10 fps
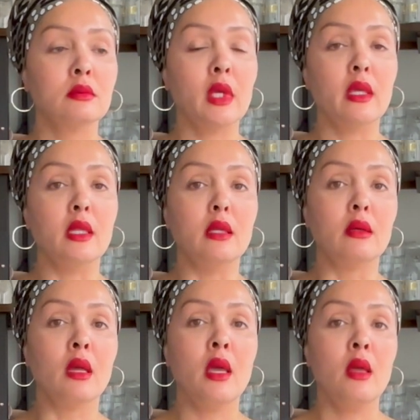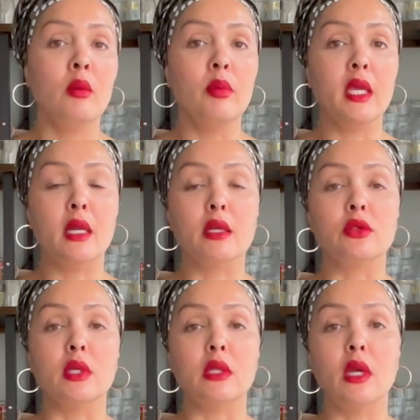then me and Hector
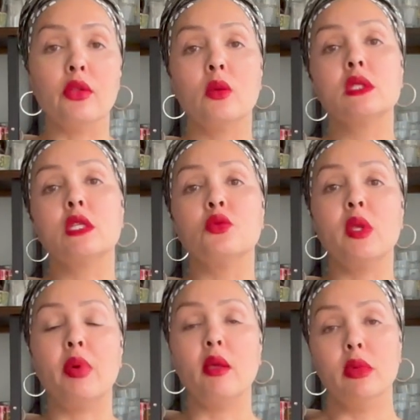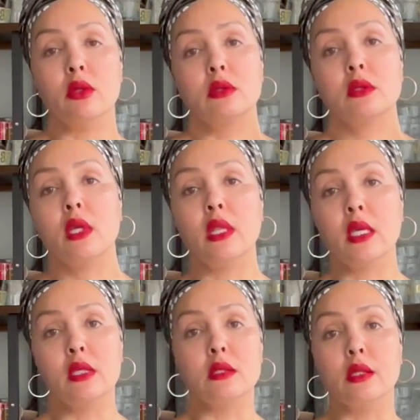get the other ones because we pay bills and the
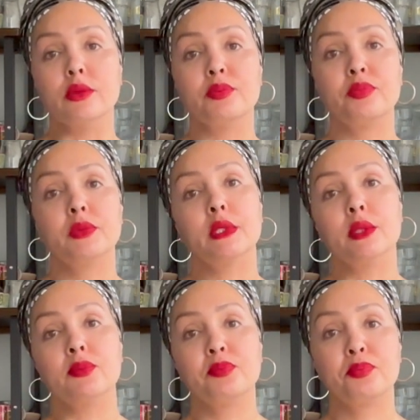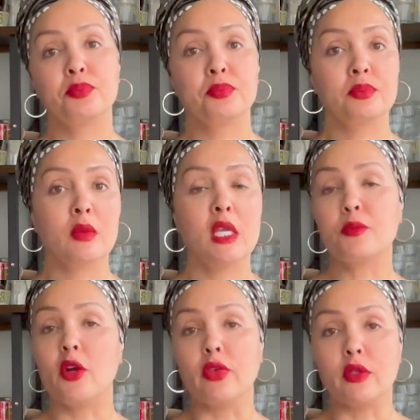kids don't. So it's
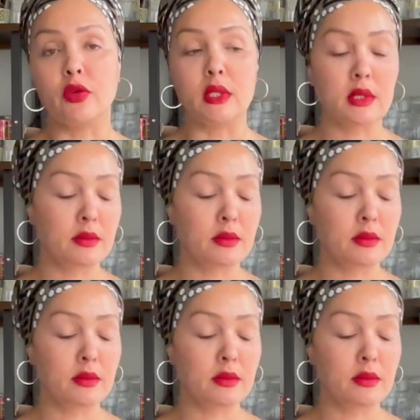perfect for us.